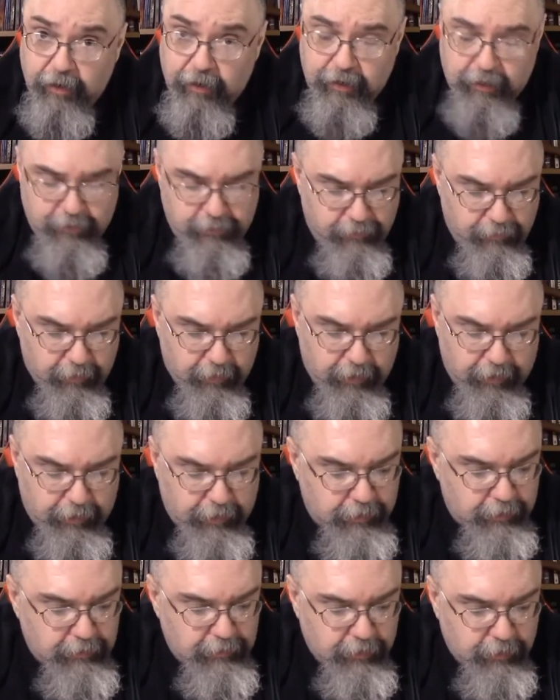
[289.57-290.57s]
It's very
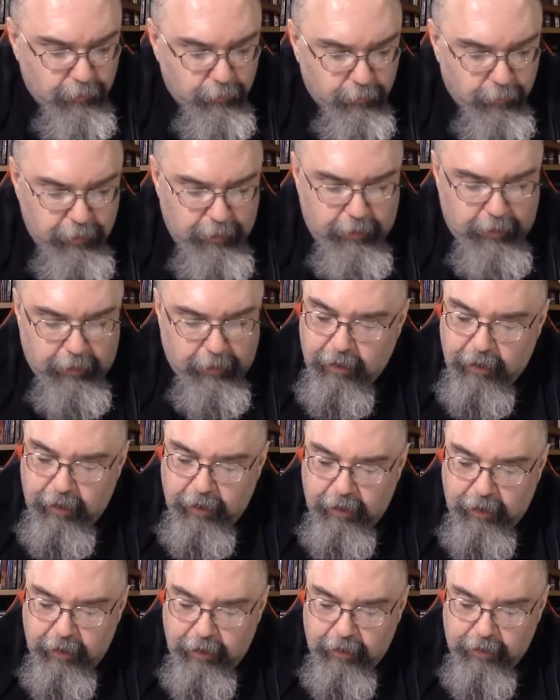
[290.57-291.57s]
easy to read,
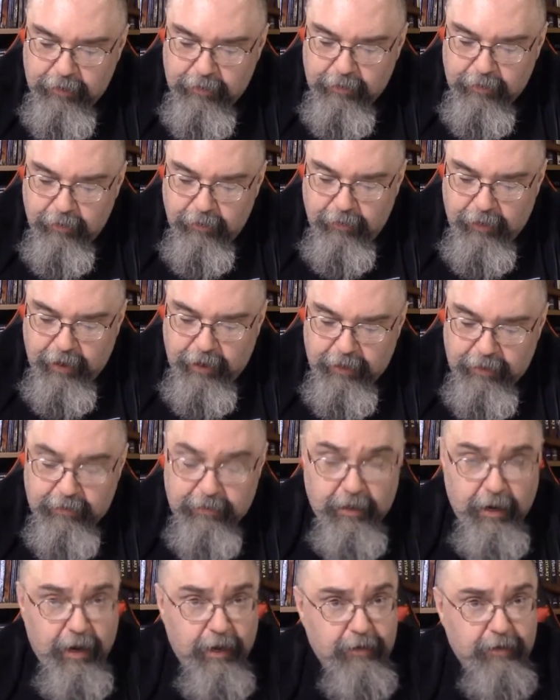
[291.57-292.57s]
and that is
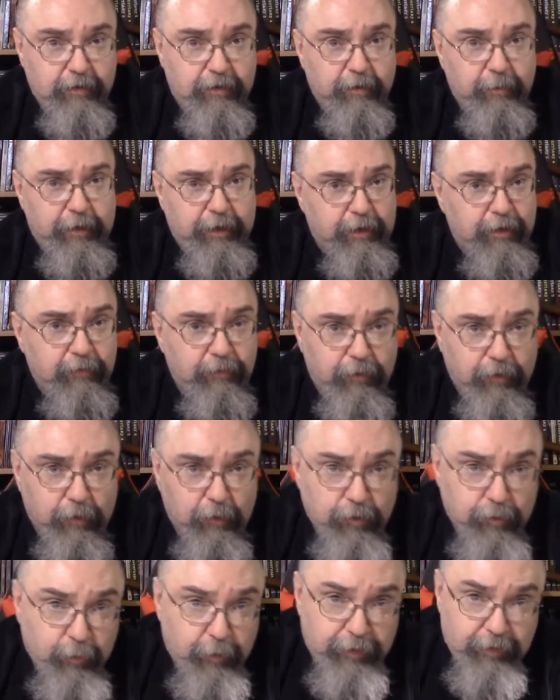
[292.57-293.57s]
not to be
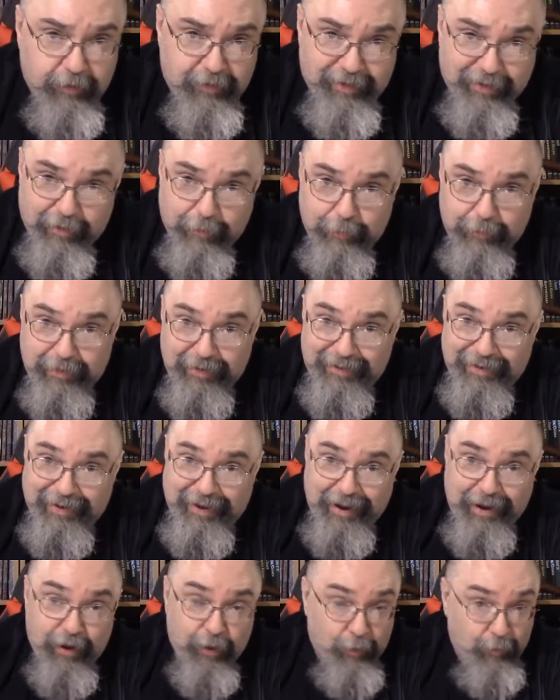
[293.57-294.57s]
confused with dumbed
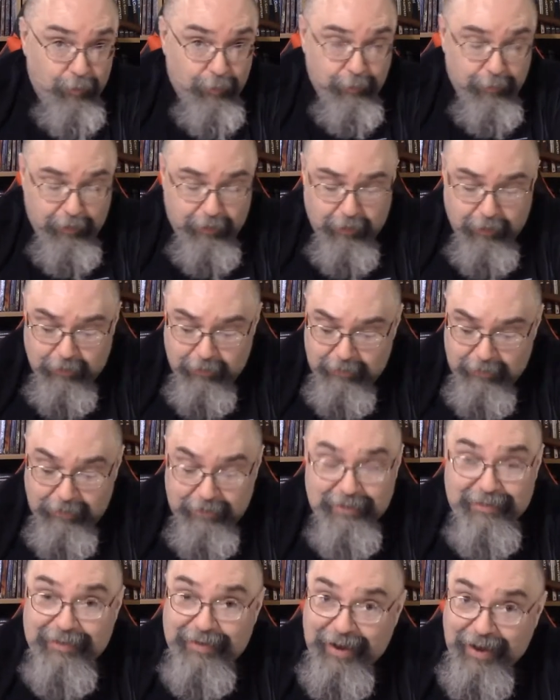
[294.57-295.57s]
down, because it is
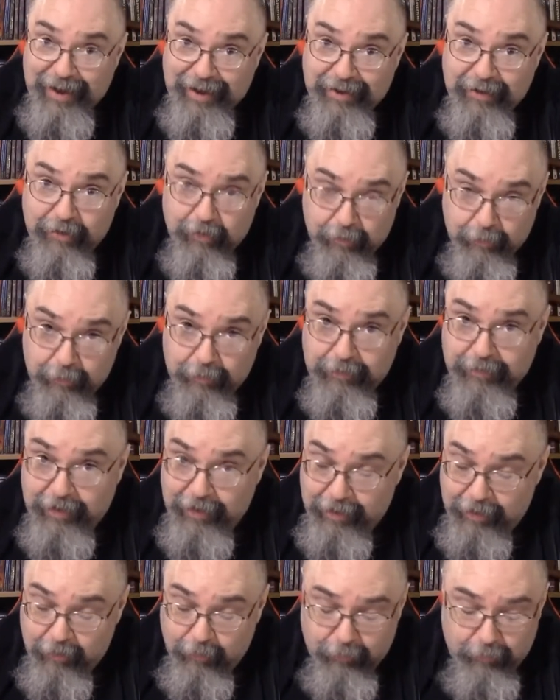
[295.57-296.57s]
not dumbed
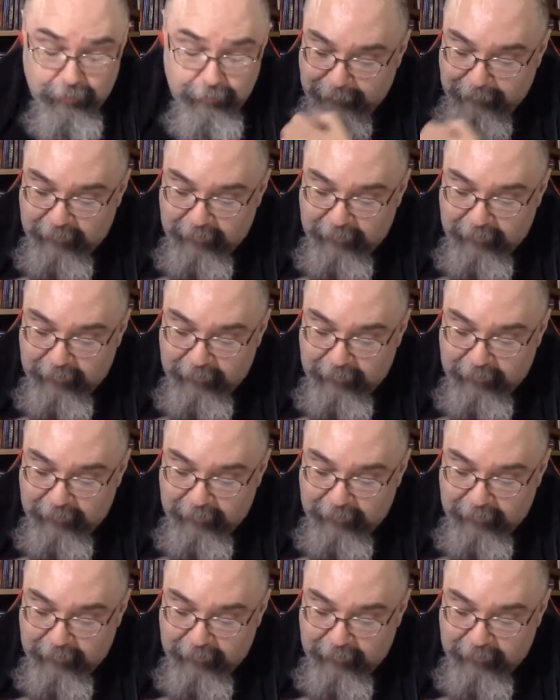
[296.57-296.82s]
down.